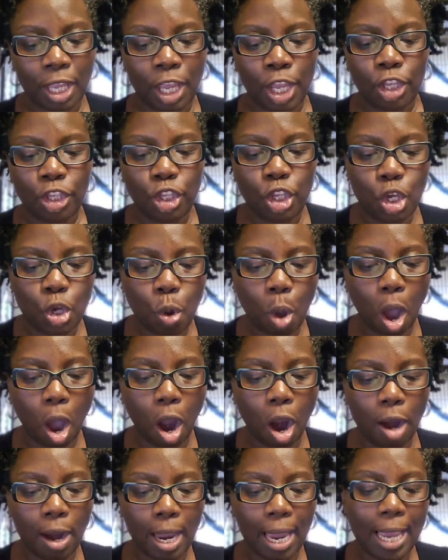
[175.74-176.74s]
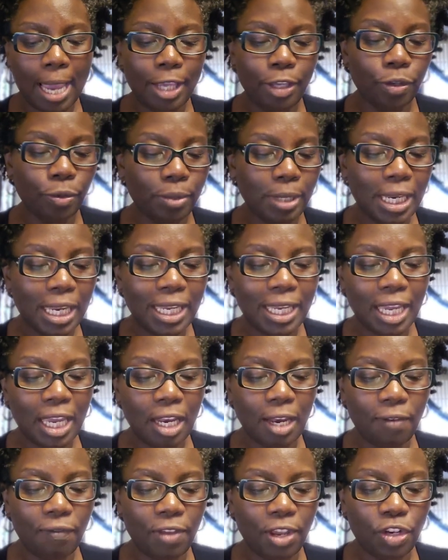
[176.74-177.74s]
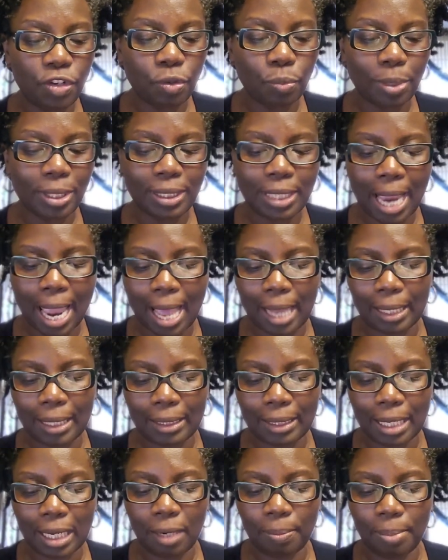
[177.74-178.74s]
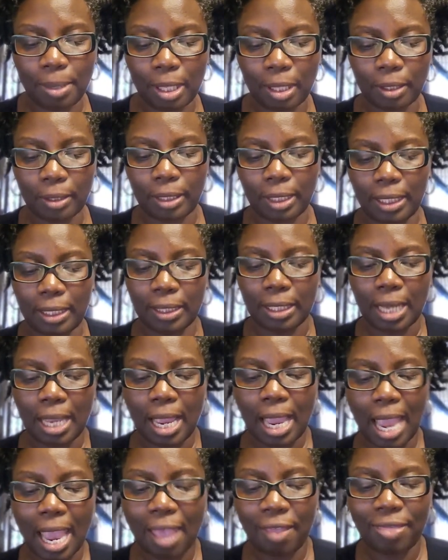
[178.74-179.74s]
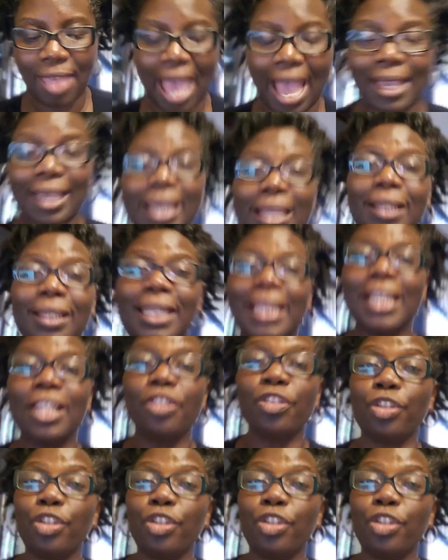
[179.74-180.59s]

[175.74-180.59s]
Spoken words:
You are a unique individual with talents and abilities, and that can lead to